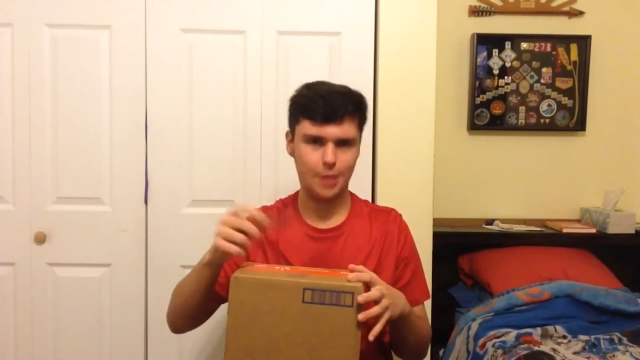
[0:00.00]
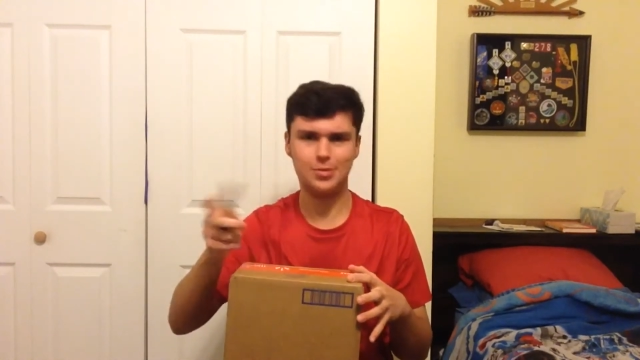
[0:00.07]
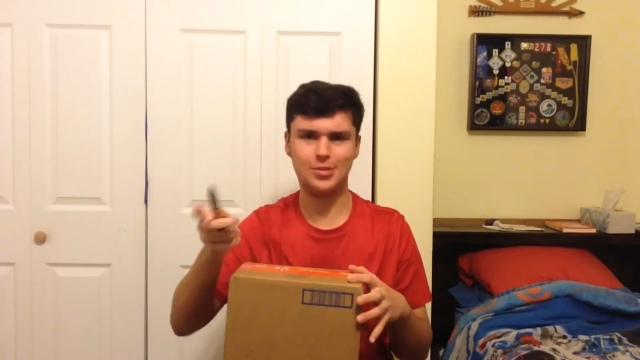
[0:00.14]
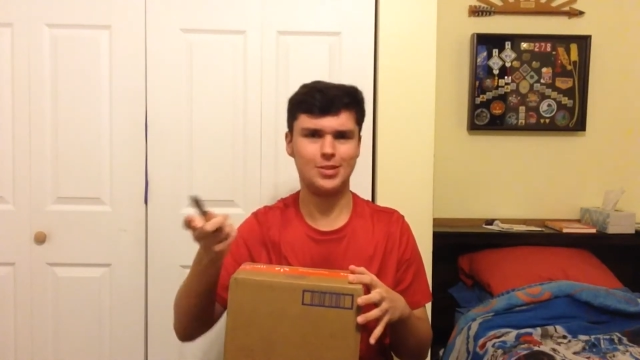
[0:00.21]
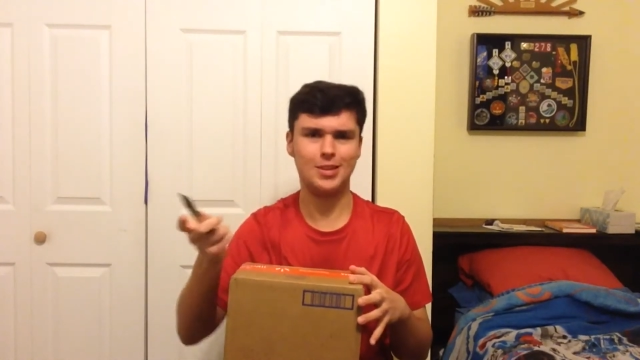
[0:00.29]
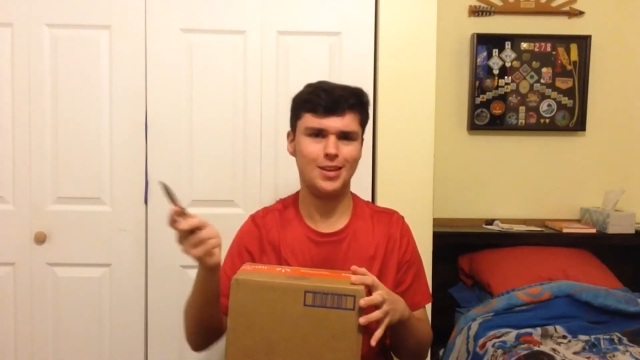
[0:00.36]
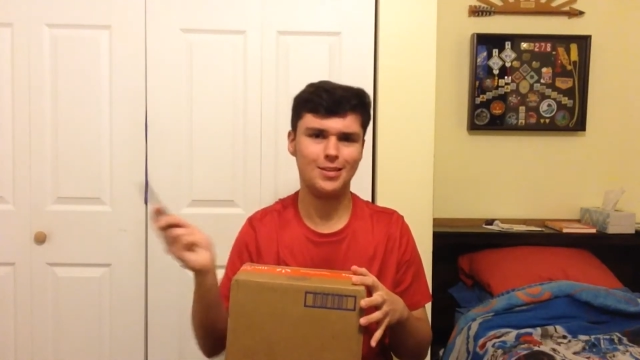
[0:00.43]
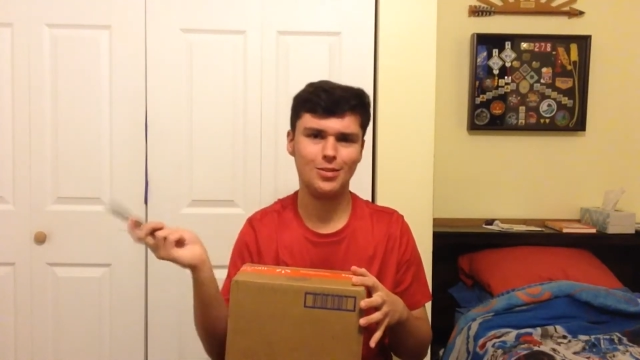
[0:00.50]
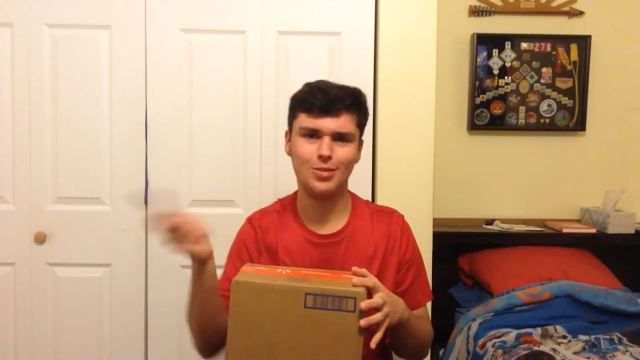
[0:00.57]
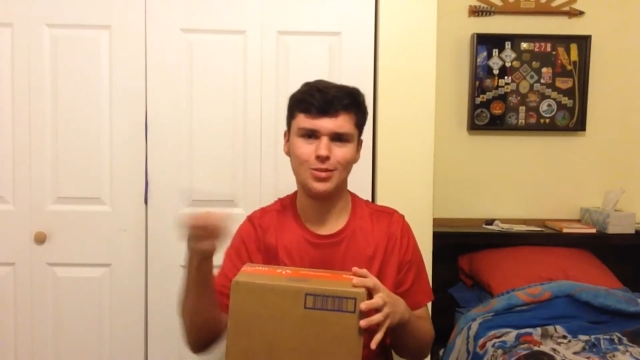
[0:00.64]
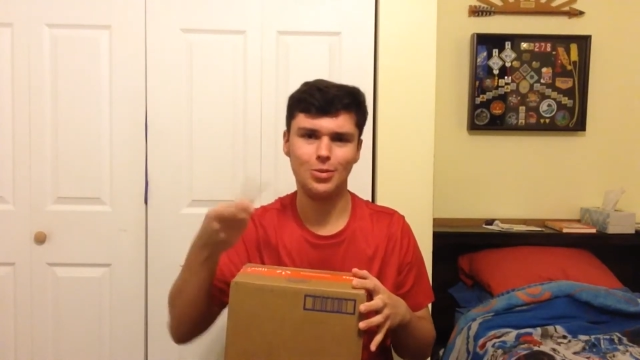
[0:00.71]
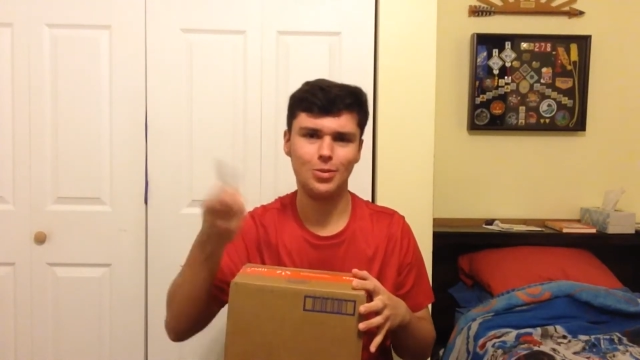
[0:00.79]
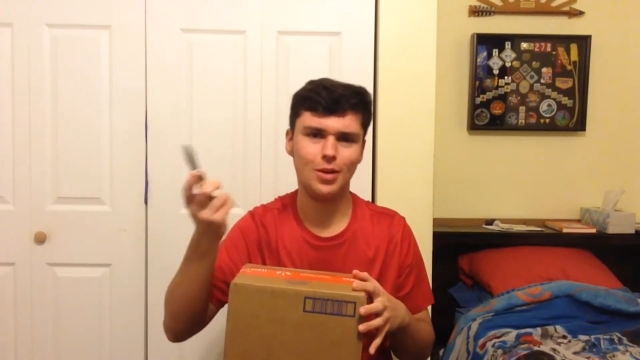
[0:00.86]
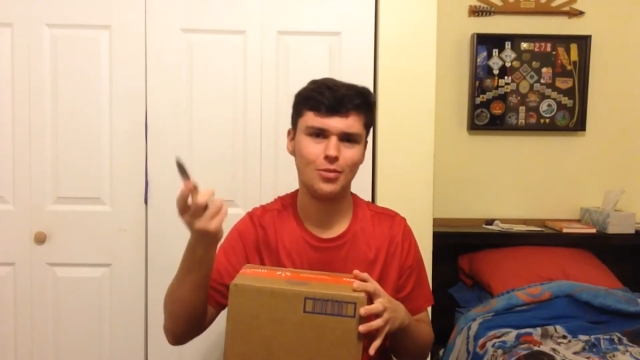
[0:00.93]
just kidding, you can
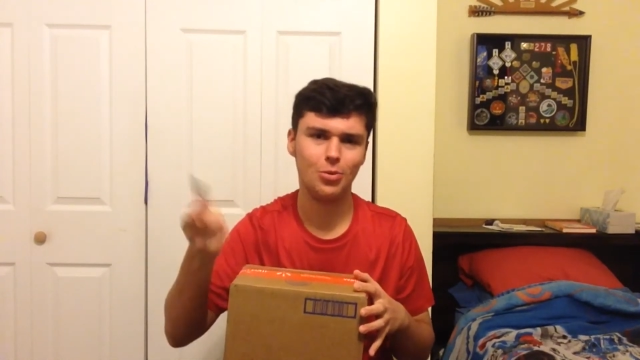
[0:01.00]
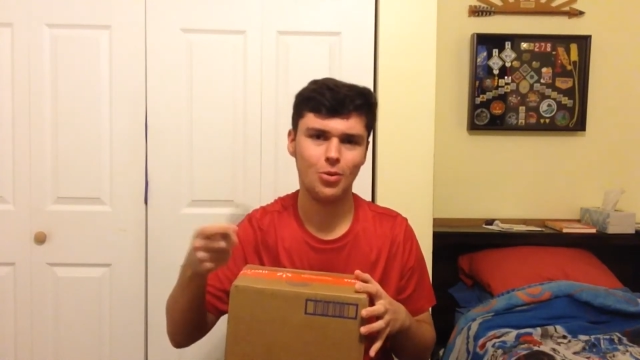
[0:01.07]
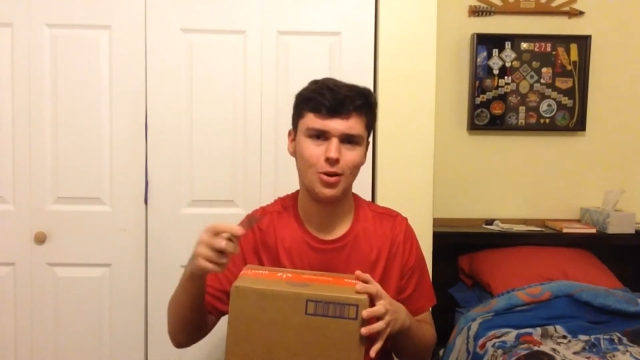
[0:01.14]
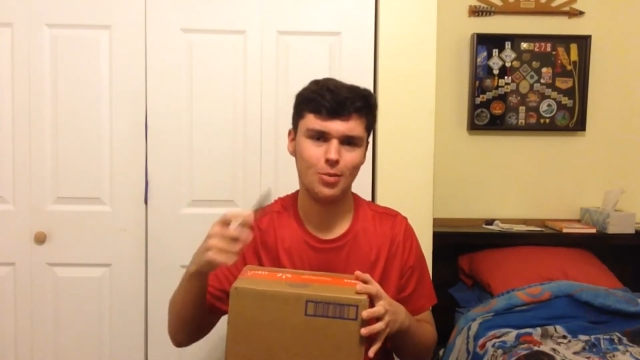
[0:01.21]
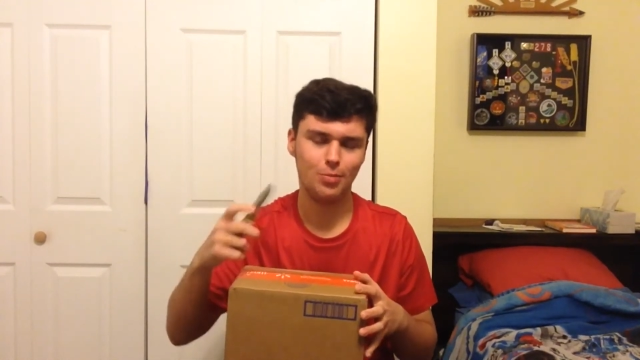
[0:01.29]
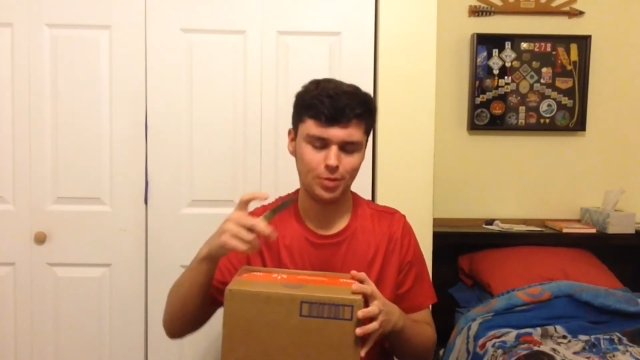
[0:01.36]
do whatever you want.